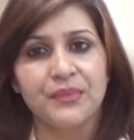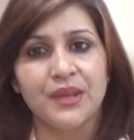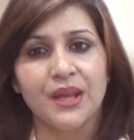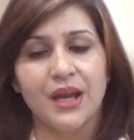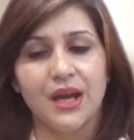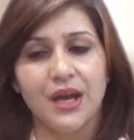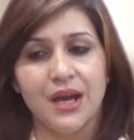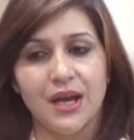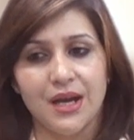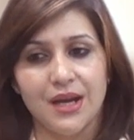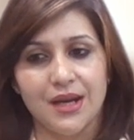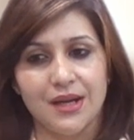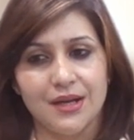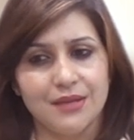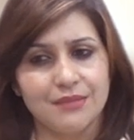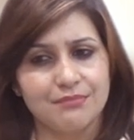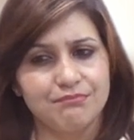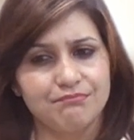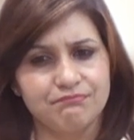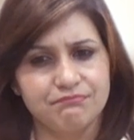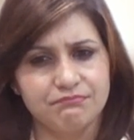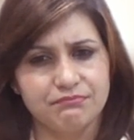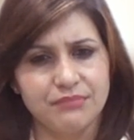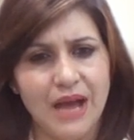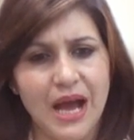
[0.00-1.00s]

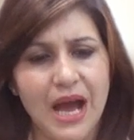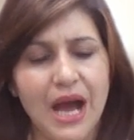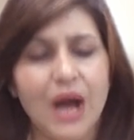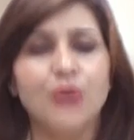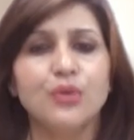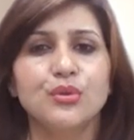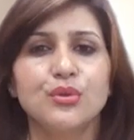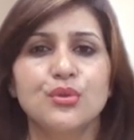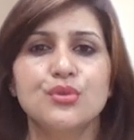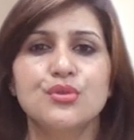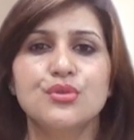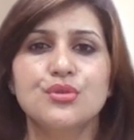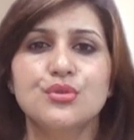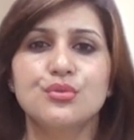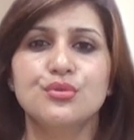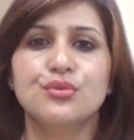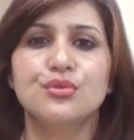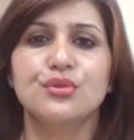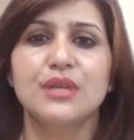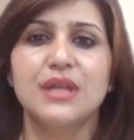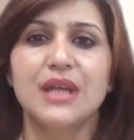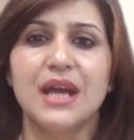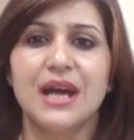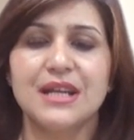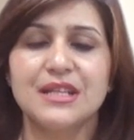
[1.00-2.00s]
how those
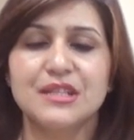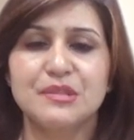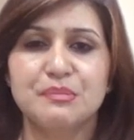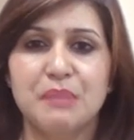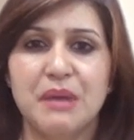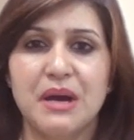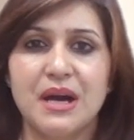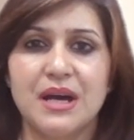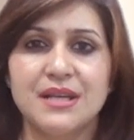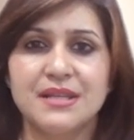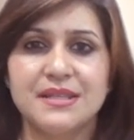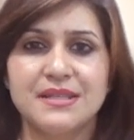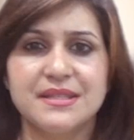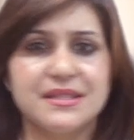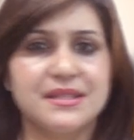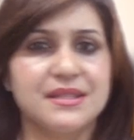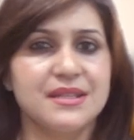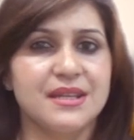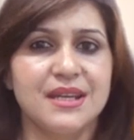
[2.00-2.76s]
2-3 hours passed,